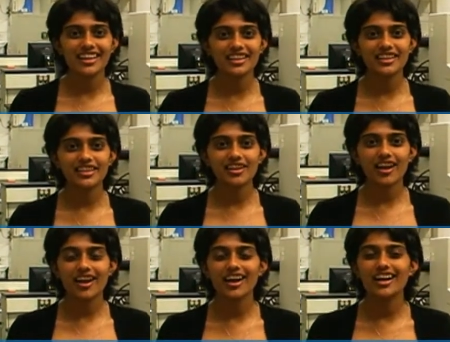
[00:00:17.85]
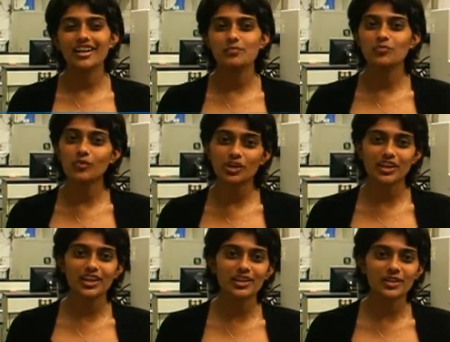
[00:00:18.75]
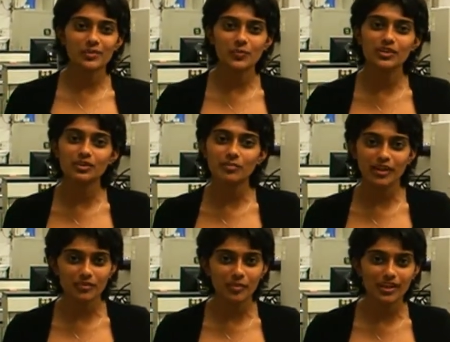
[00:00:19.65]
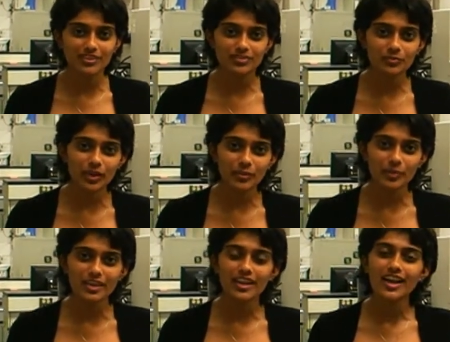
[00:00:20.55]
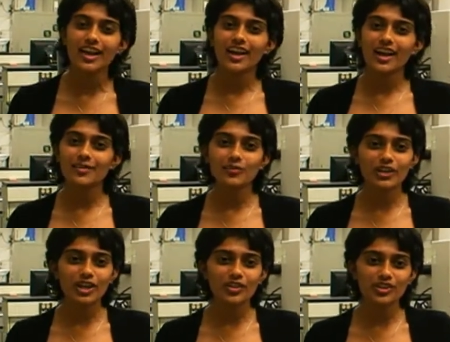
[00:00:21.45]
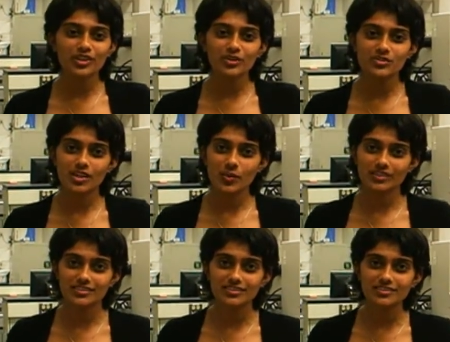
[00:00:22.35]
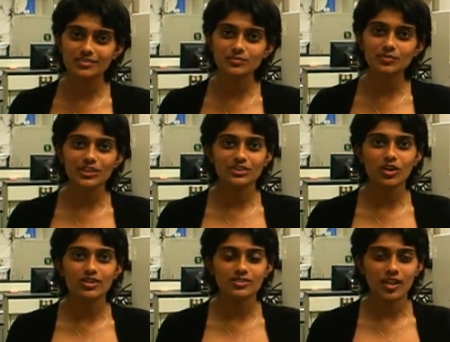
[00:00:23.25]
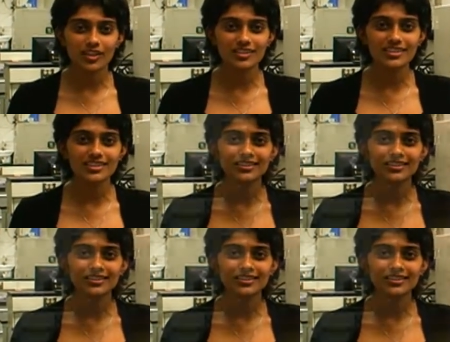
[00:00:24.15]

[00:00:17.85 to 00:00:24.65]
And I'm working with the bioinformatics department and working on the new sequencing system that is called SOLiD.